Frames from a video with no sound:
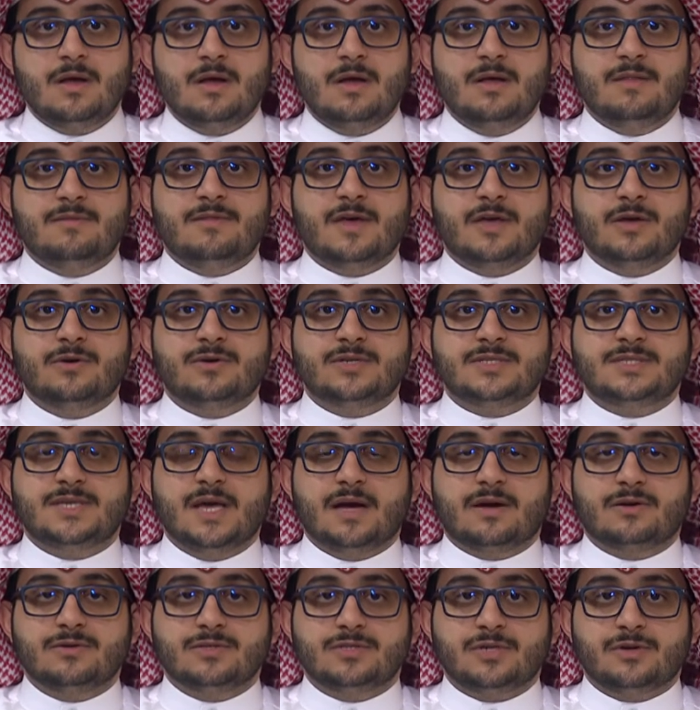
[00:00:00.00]
The U.S.
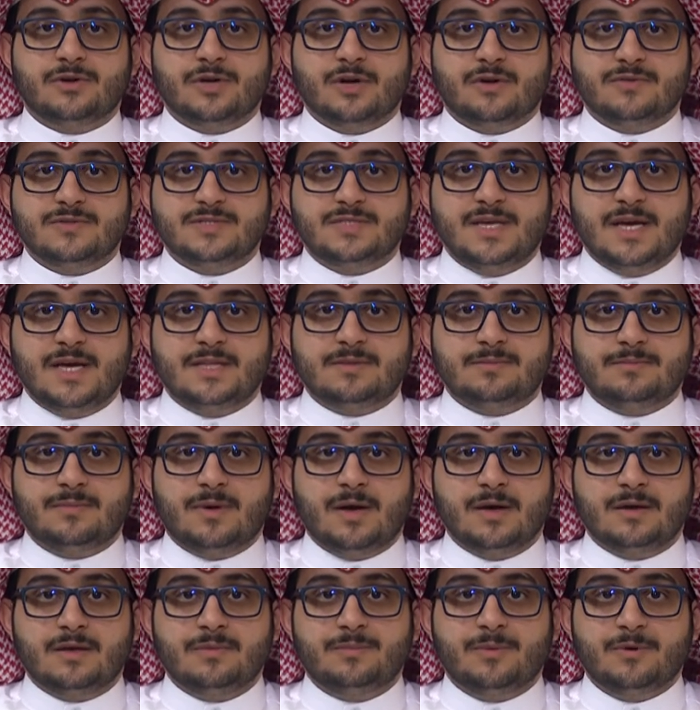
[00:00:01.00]
Secretary of State
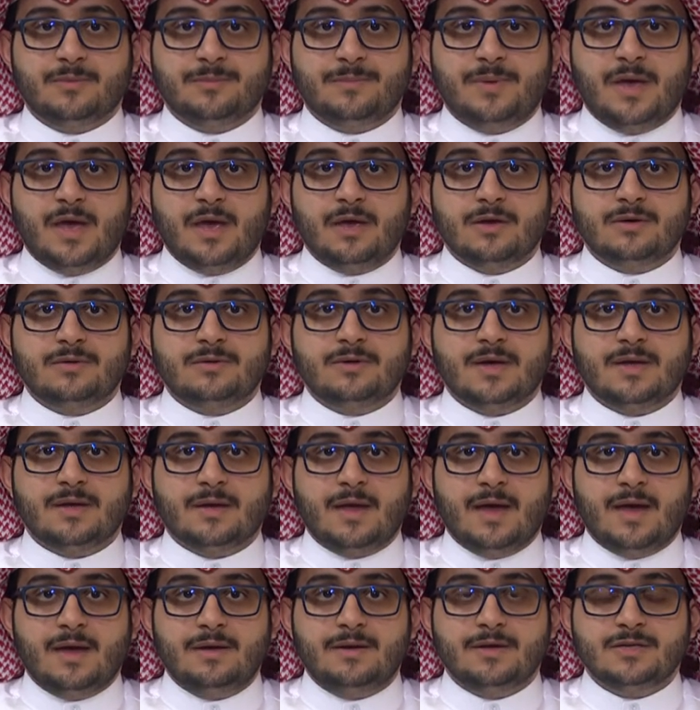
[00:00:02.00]
Mike Pompeo
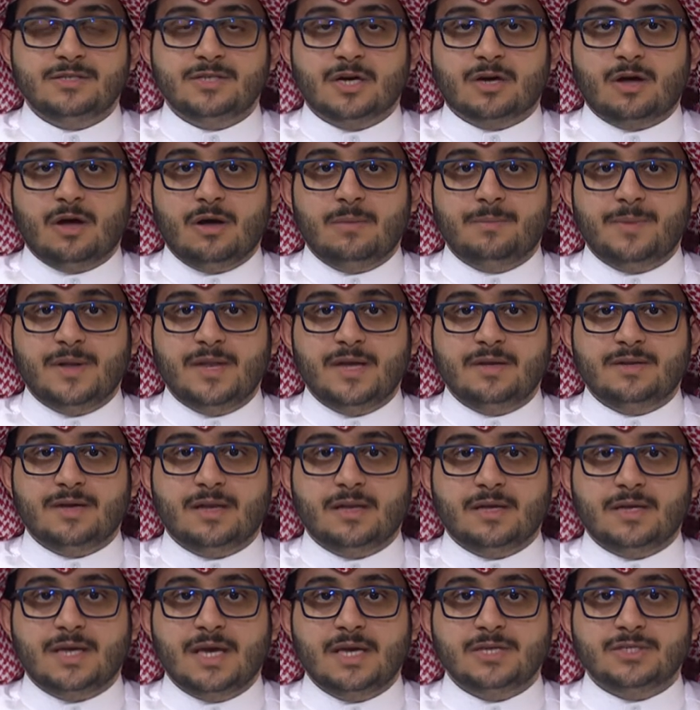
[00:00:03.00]
and his accompanying
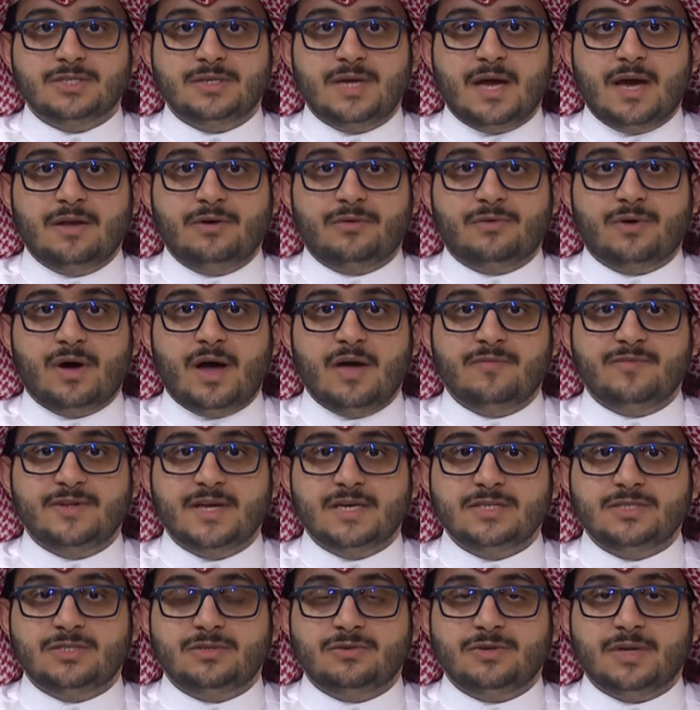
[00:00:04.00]
delegation had arrived
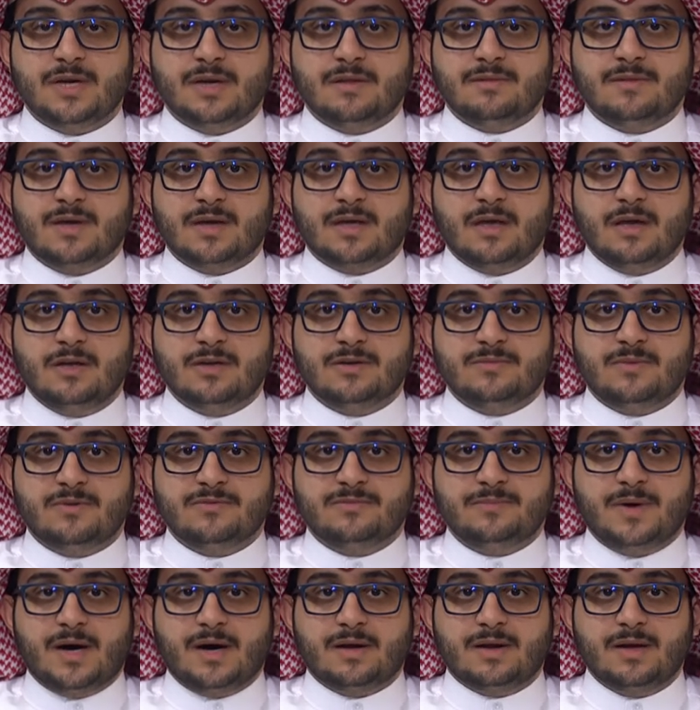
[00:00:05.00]
yesterday in the Kingdom
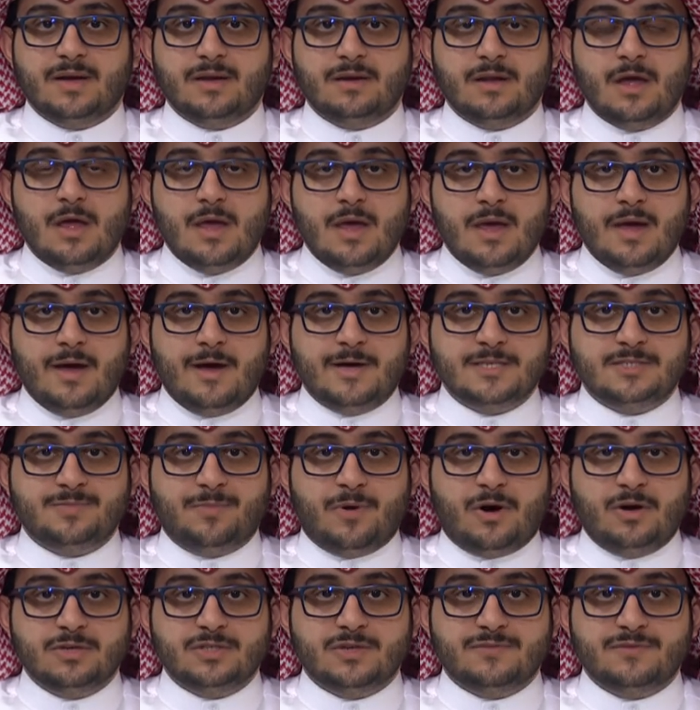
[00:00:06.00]
of Bahrain as
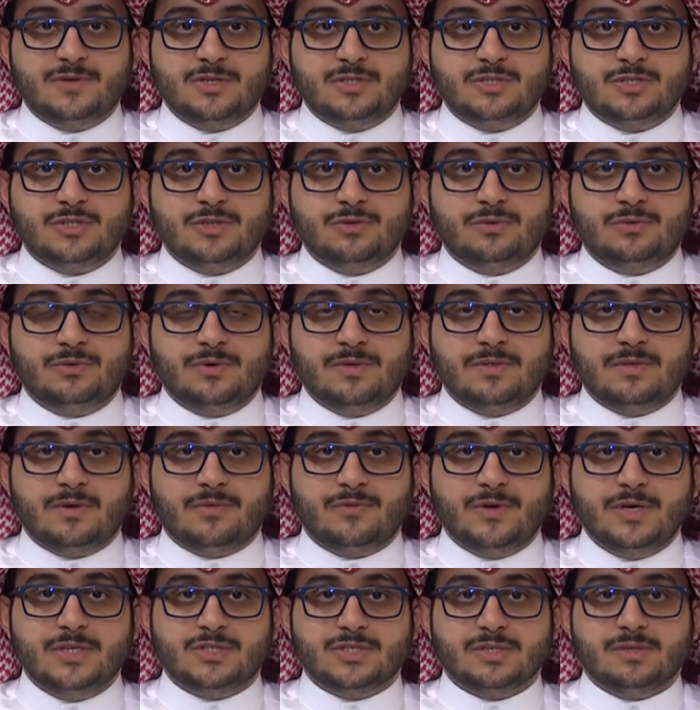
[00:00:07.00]
part of his tour in the
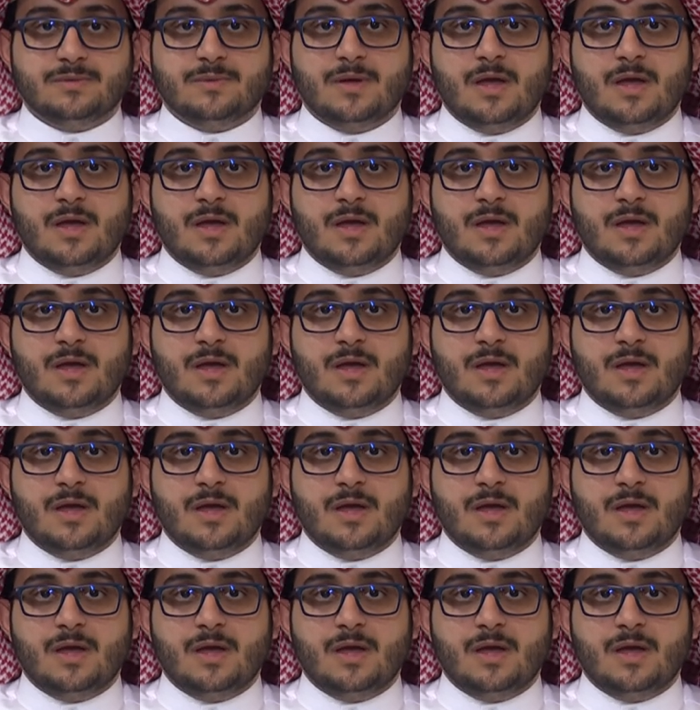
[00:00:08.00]
region.